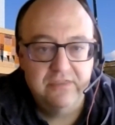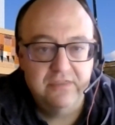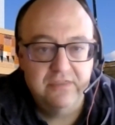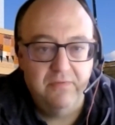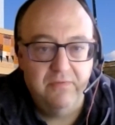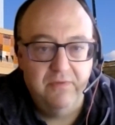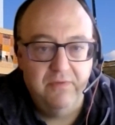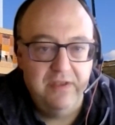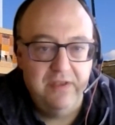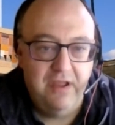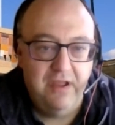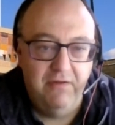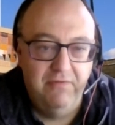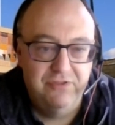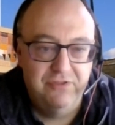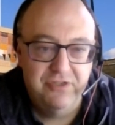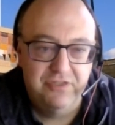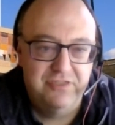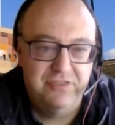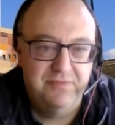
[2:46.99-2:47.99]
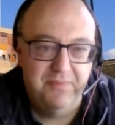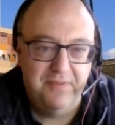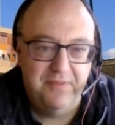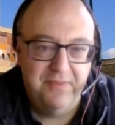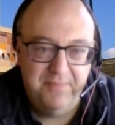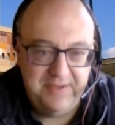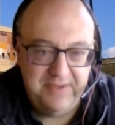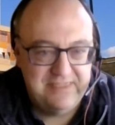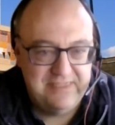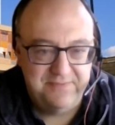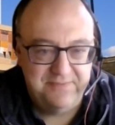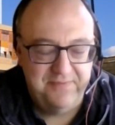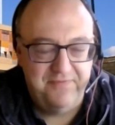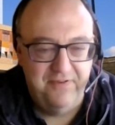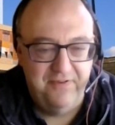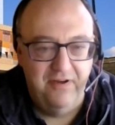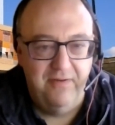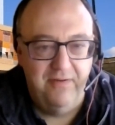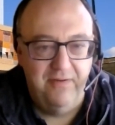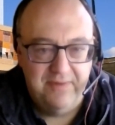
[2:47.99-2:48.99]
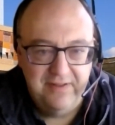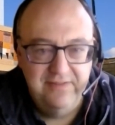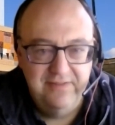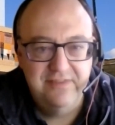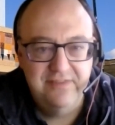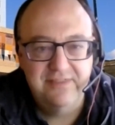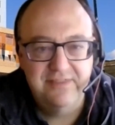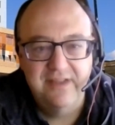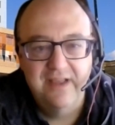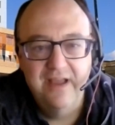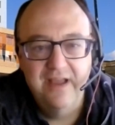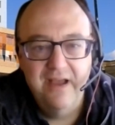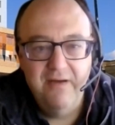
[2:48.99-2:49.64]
So we don't judge them on the business performance.